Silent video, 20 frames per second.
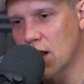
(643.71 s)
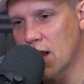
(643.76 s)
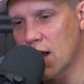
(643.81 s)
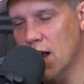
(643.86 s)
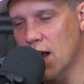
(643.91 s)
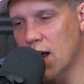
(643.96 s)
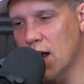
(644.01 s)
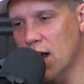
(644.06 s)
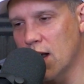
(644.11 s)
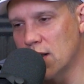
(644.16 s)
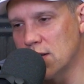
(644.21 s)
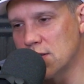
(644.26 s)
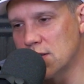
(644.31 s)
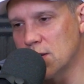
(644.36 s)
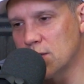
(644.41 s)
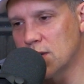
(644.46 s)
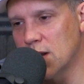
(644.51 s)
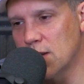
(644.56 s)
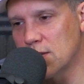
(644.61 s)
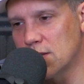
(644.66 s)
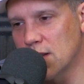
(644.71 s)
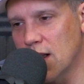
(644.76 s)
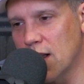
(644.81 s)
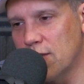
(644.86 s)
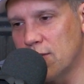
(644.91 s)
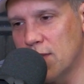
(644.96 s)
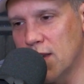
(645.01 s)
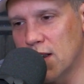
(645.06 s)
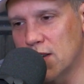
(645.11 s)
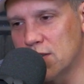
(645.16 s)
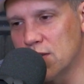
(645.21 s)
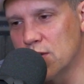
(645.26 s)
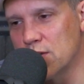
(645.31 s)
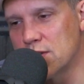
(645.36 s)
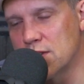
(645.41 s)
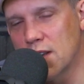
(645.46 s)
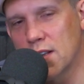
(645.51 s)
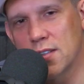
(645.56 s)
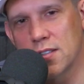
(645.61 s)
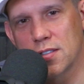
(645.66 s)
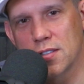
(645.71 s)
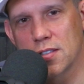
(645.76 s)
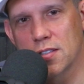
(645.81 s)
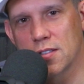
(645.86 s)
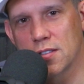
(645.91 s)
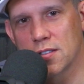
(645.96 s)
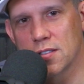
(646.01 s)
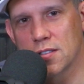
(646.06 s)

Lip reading: And sometimes life makes no sense.